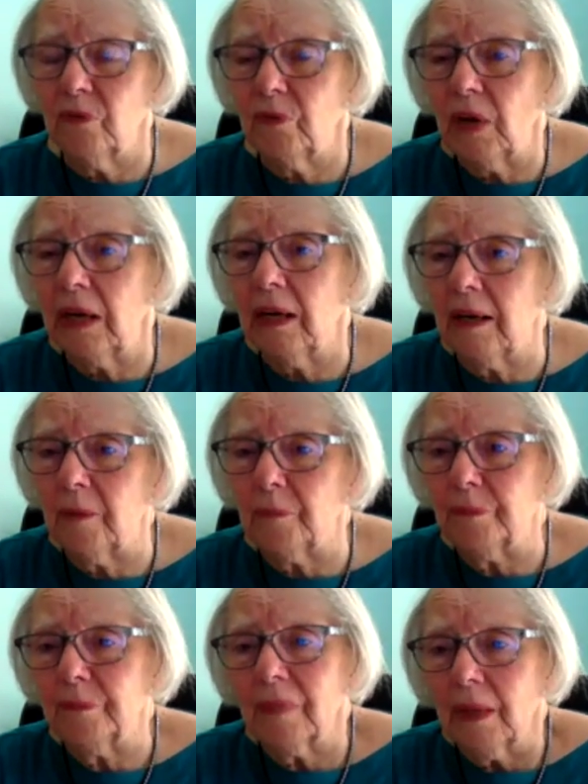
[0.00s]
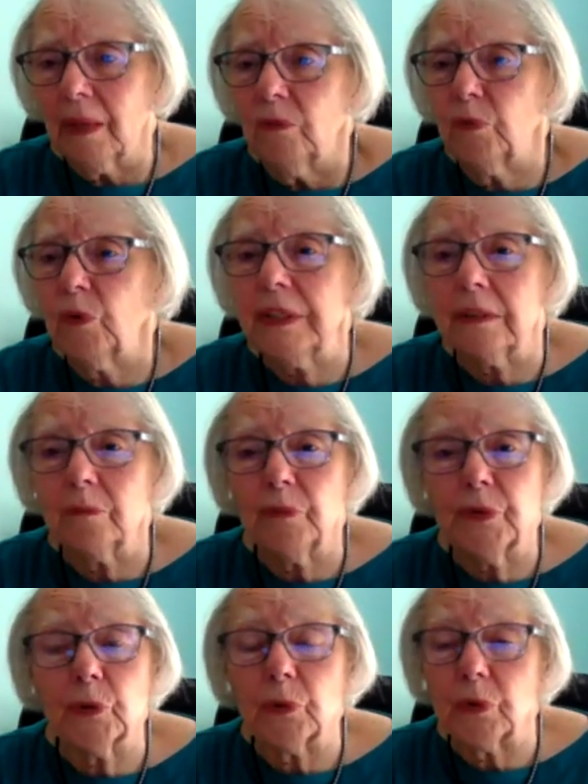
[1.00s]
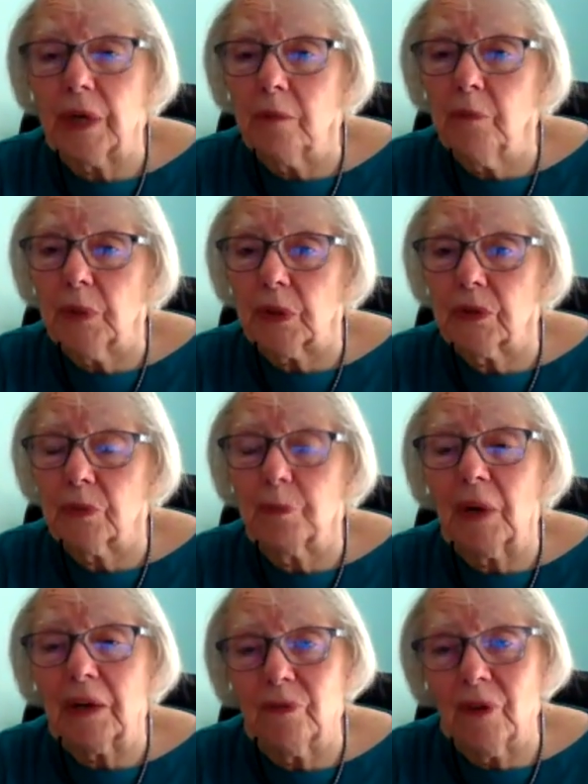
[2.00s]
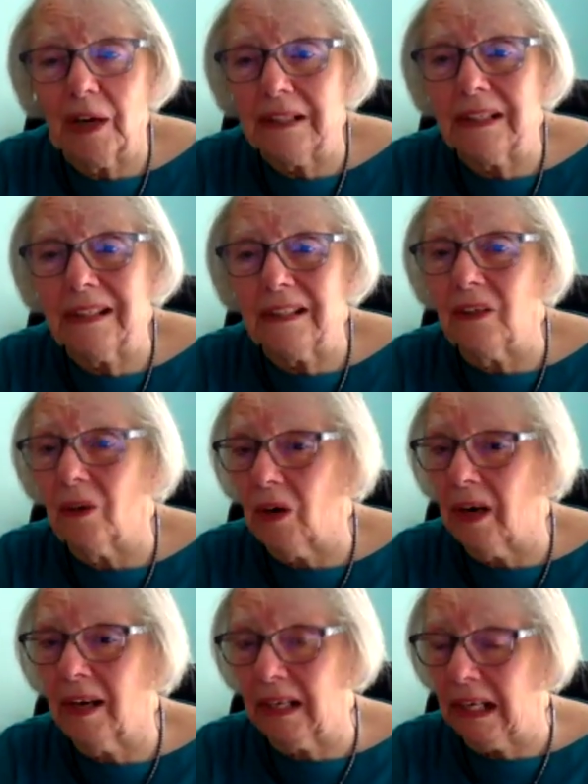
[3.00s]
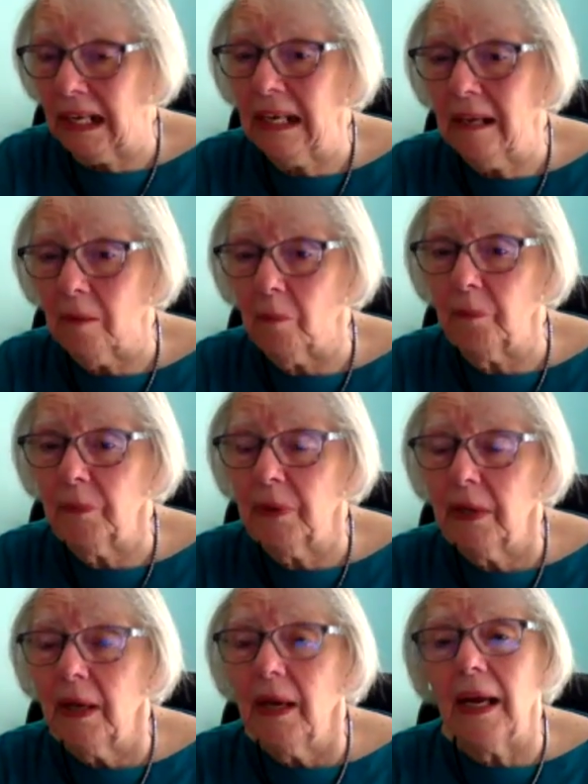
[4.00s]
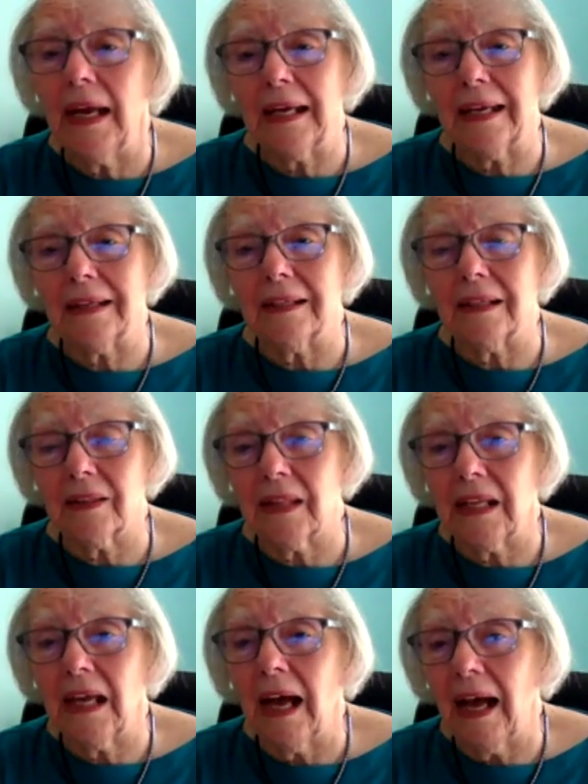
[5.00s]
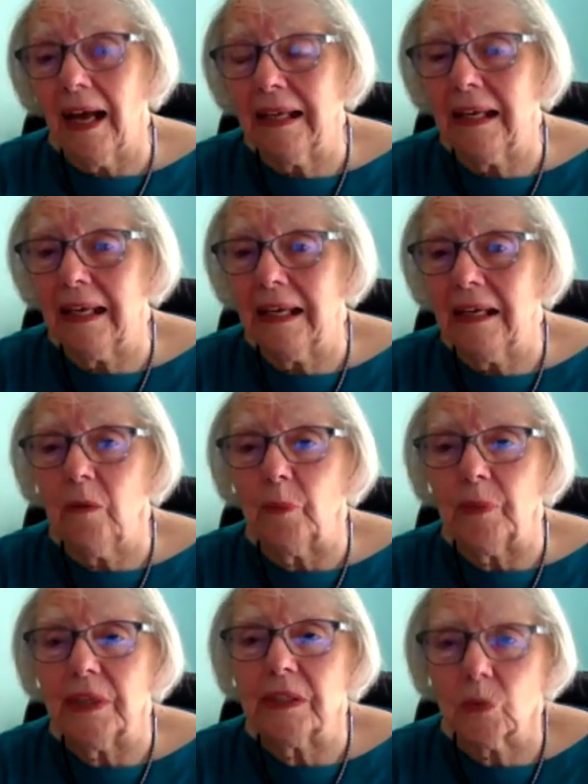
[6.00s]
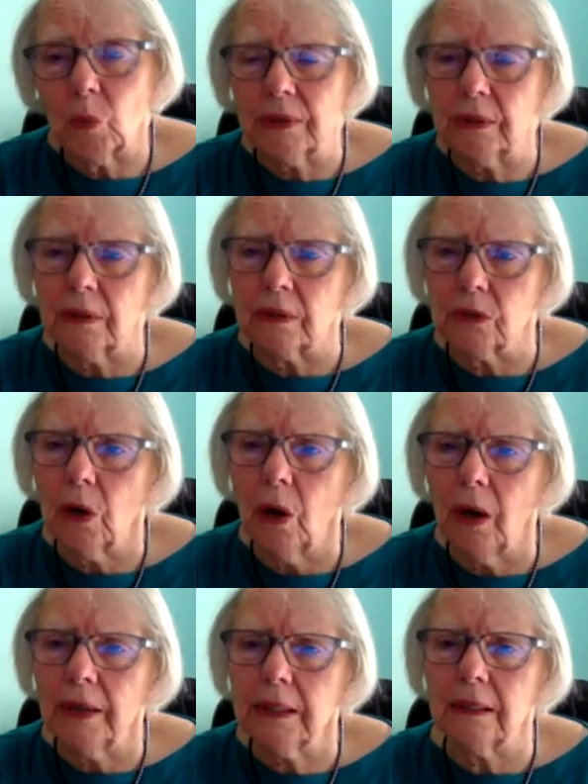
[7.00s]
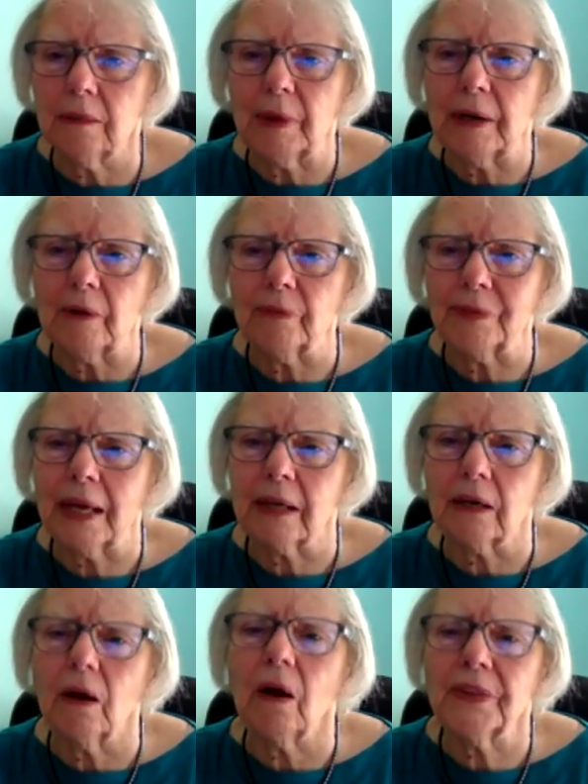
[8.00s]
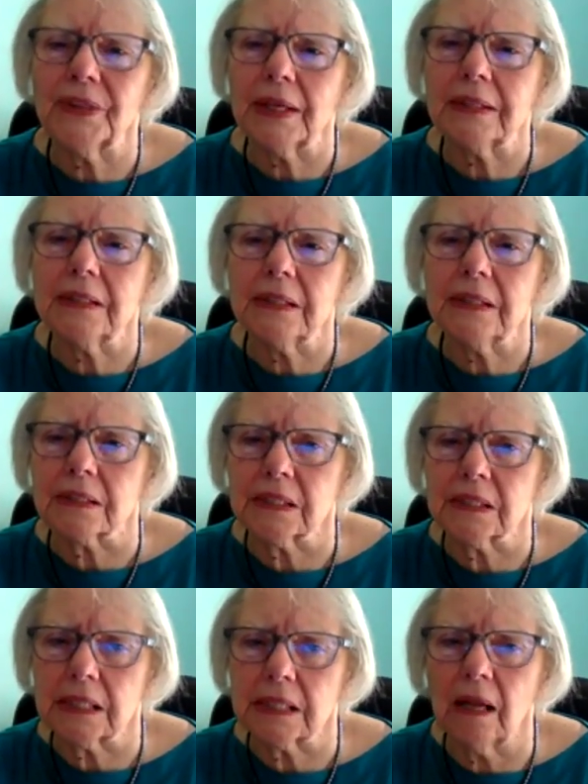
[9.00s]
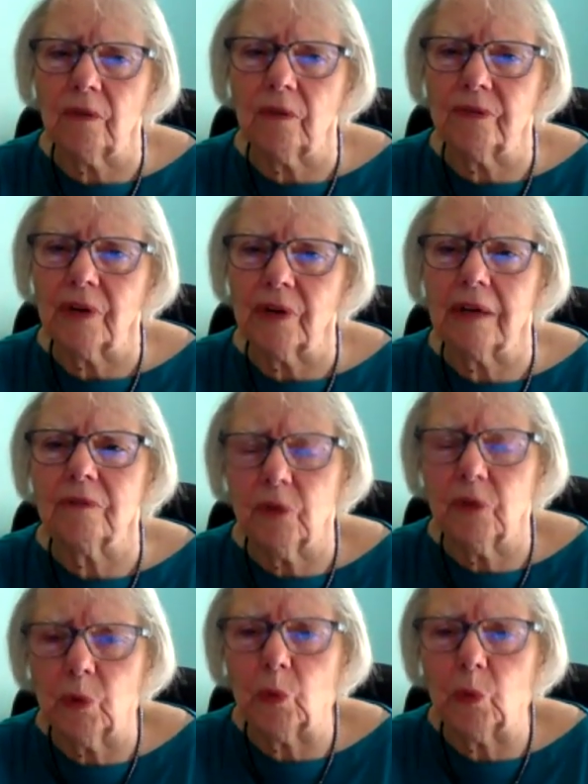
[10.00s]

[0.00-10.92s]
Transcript: um, freedom through numbers by finding your I am. And the I am is what they're talking about, that authentic self of who